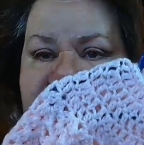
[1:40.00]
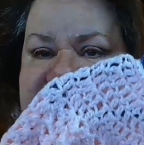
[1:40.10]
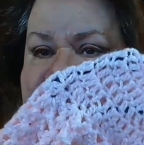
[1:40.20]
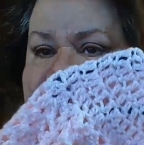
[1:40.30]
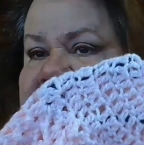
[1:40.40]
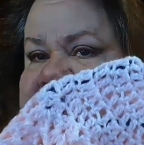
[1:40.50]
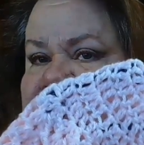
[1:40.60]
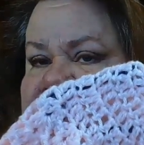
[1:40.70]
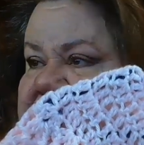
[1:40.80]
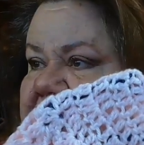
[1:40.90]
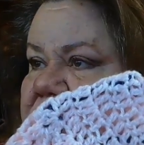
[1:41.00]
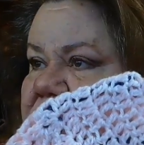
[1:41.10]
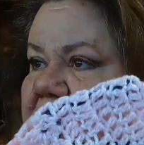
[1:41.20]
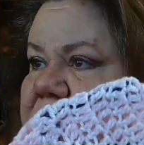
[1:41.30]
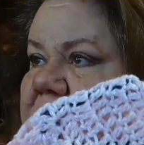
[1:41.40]
This is about a size 8 or
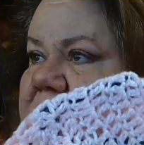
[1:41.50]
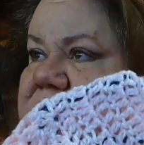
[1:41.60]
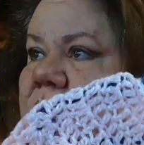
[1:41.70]
9 months